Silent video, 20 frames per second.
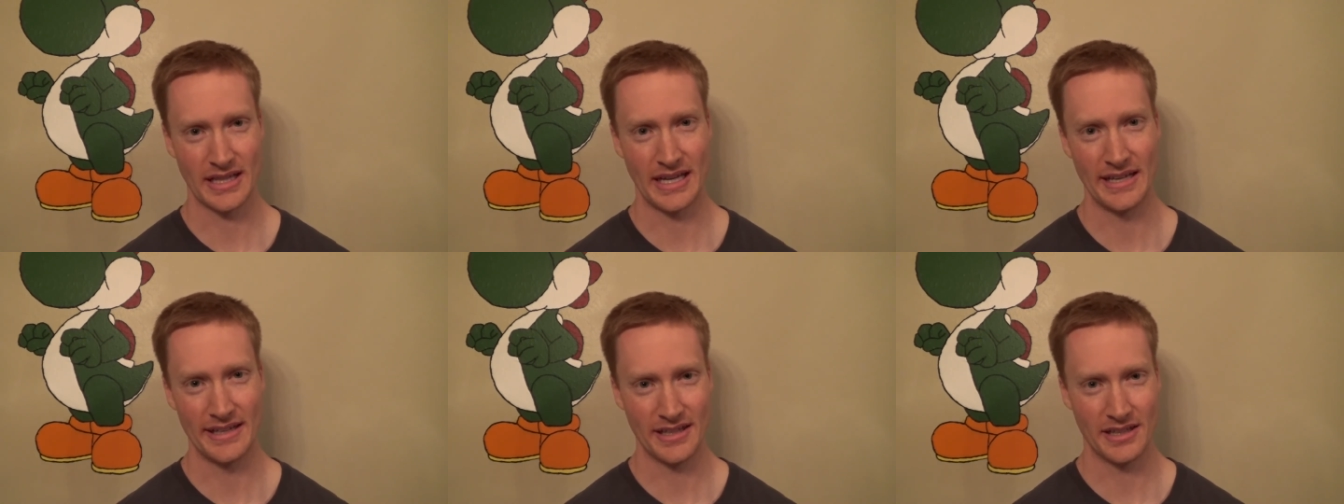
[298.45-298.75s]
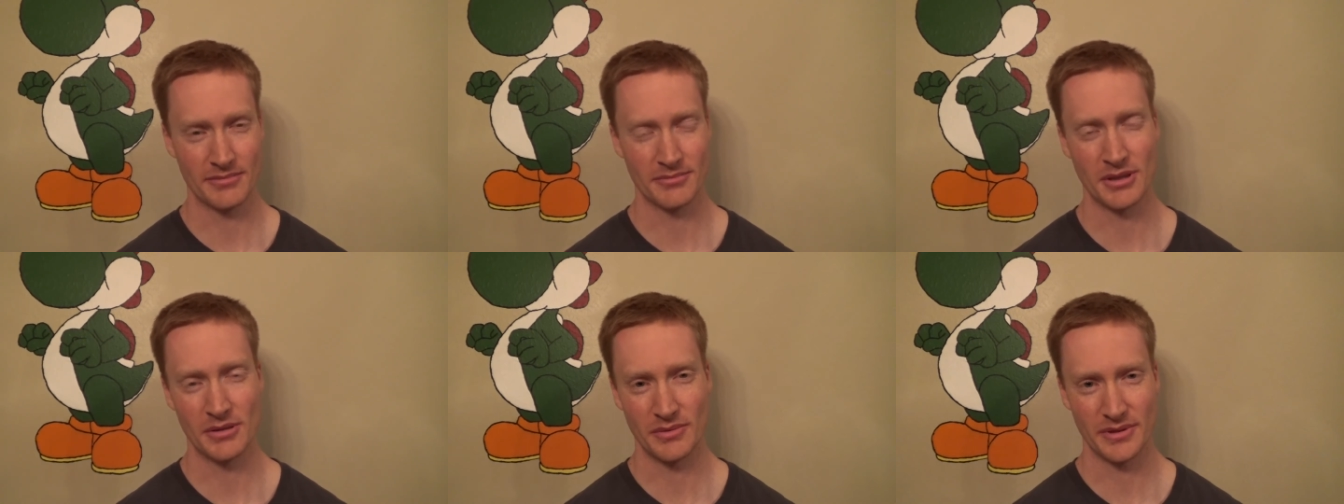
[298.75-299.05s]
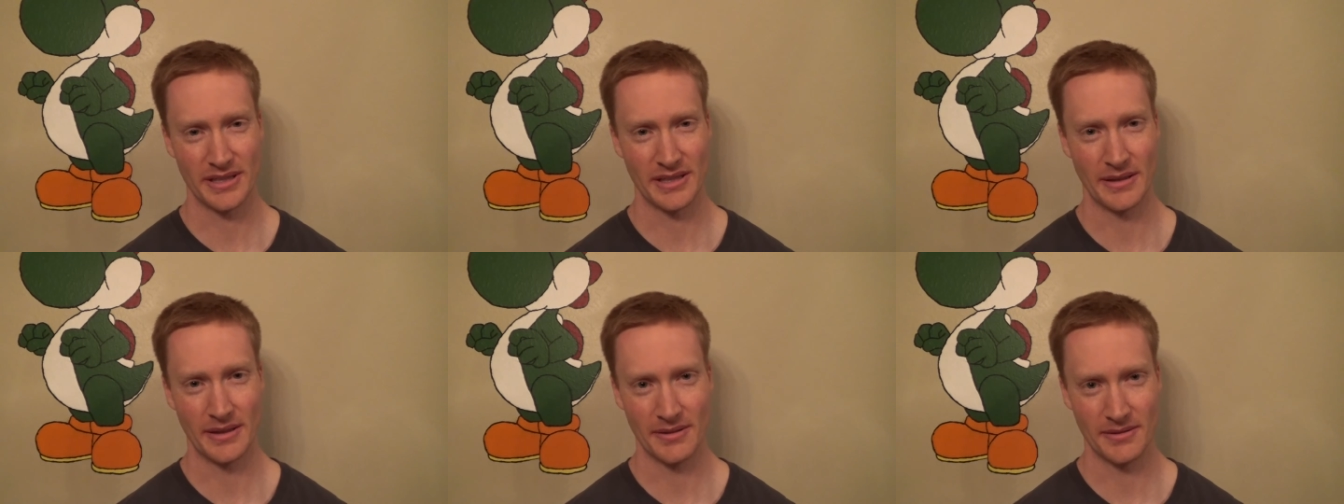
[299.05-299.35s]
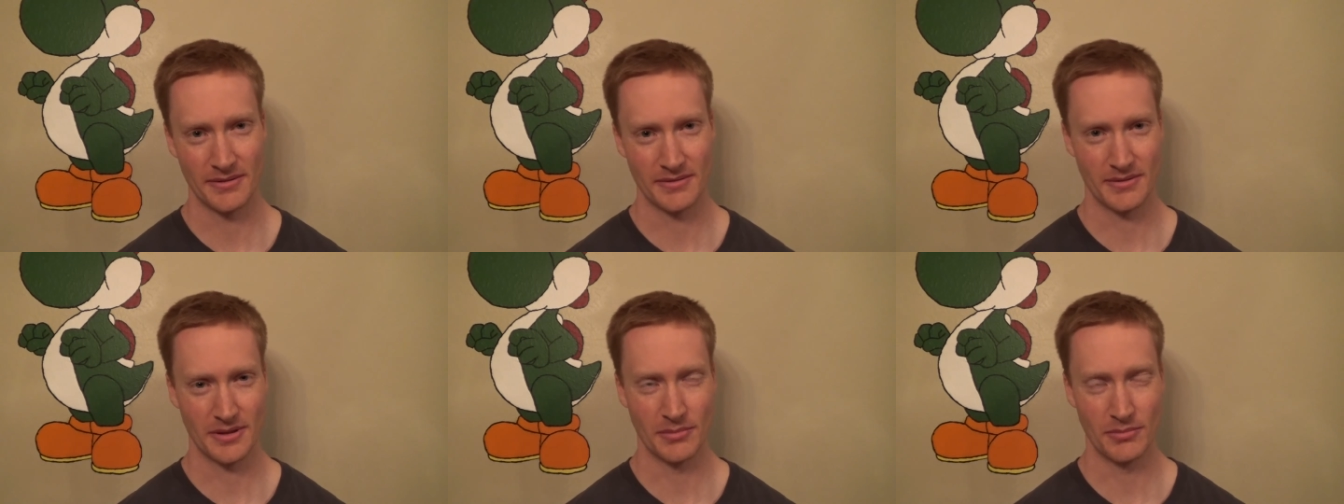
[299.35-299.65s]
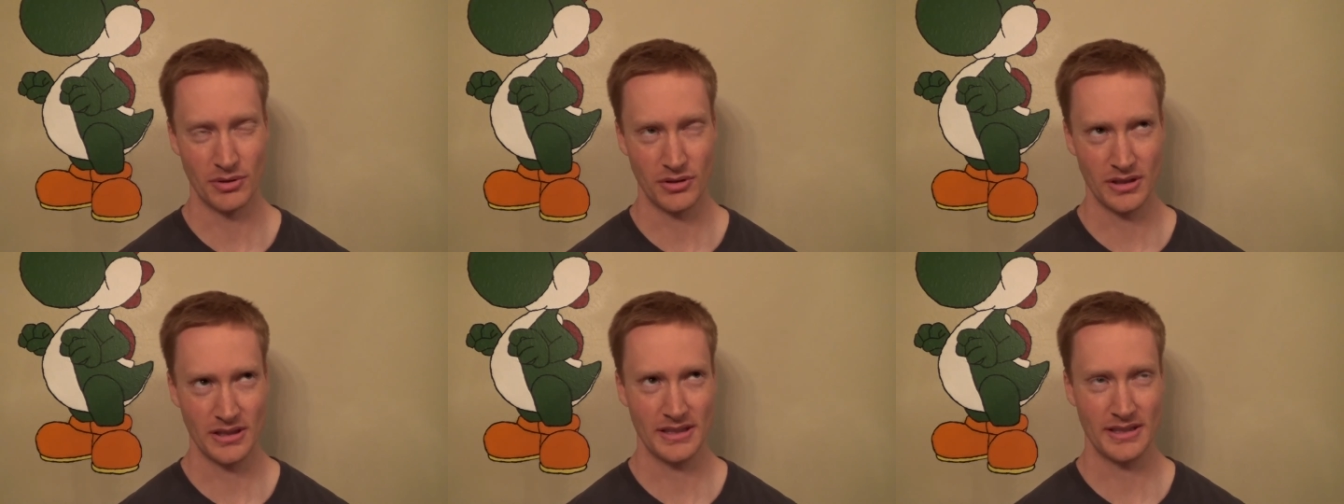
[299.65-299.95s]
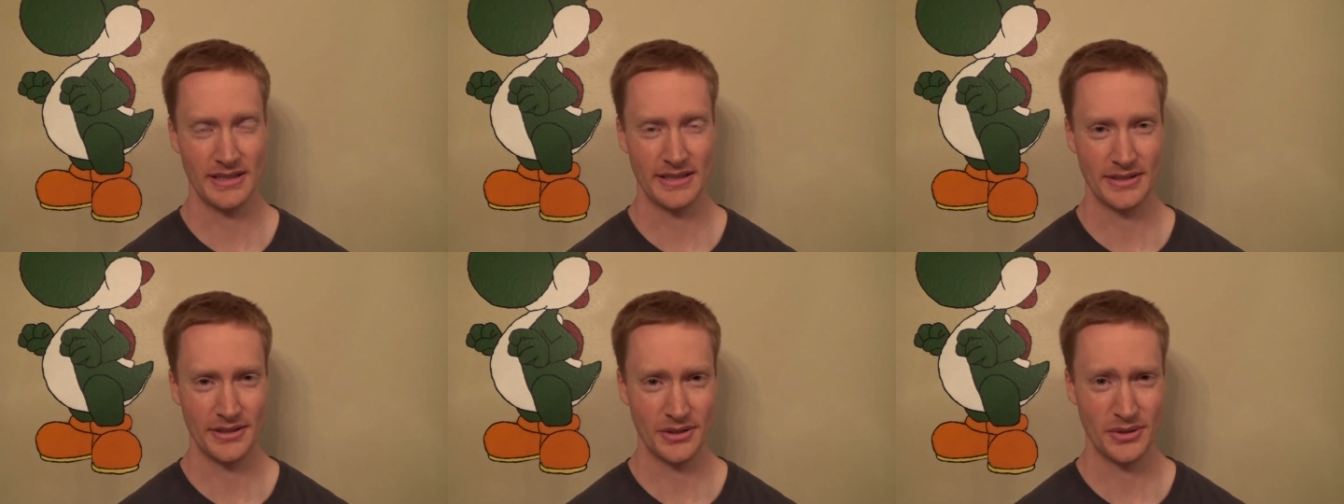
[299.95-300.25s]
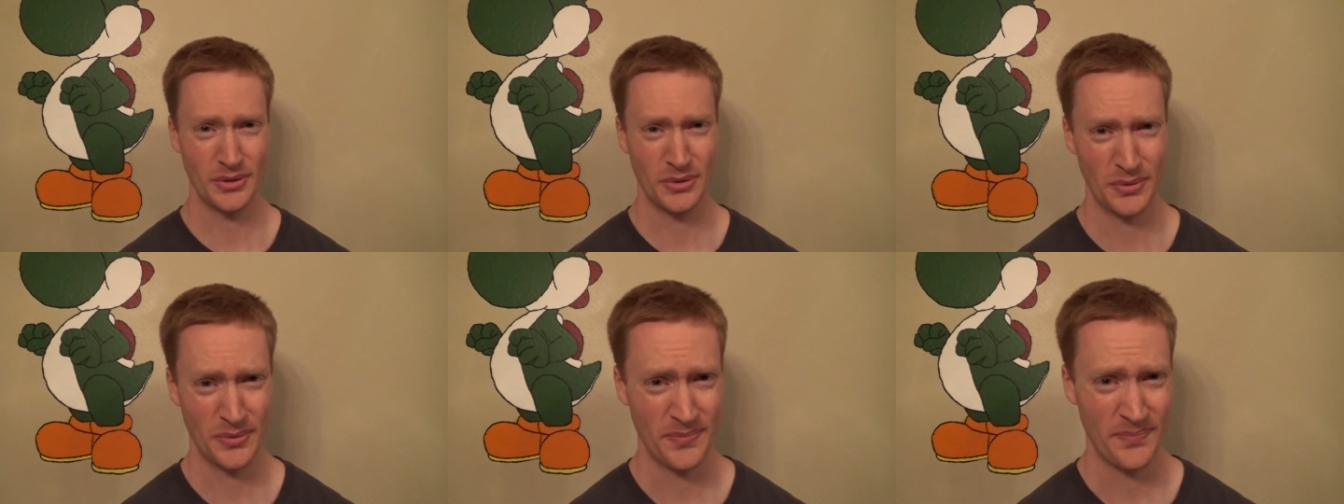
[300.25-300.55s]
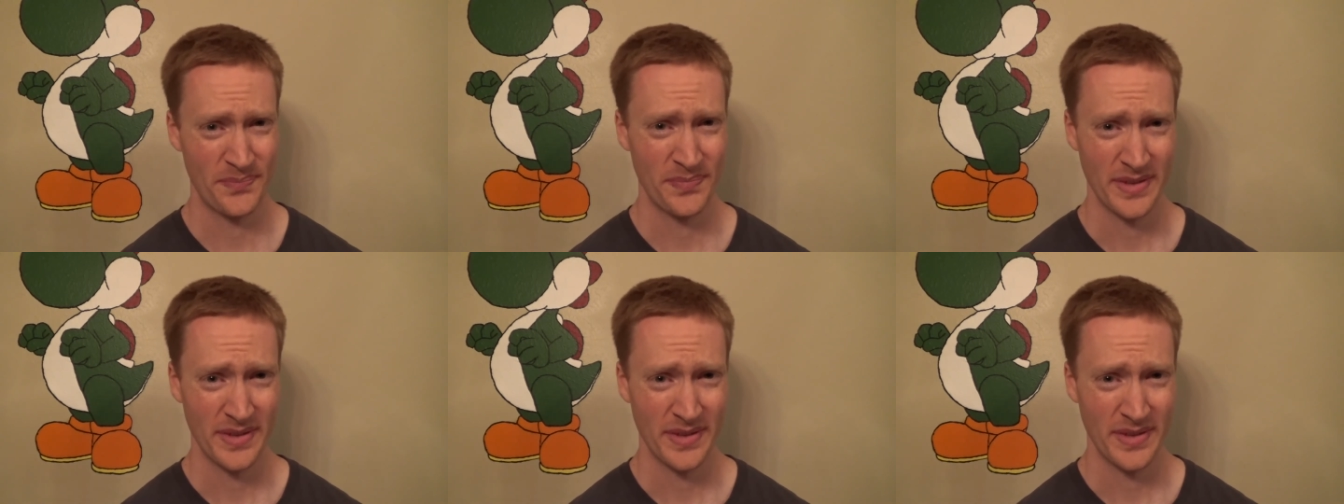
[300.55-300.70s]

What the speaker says: I had to come up with a completely new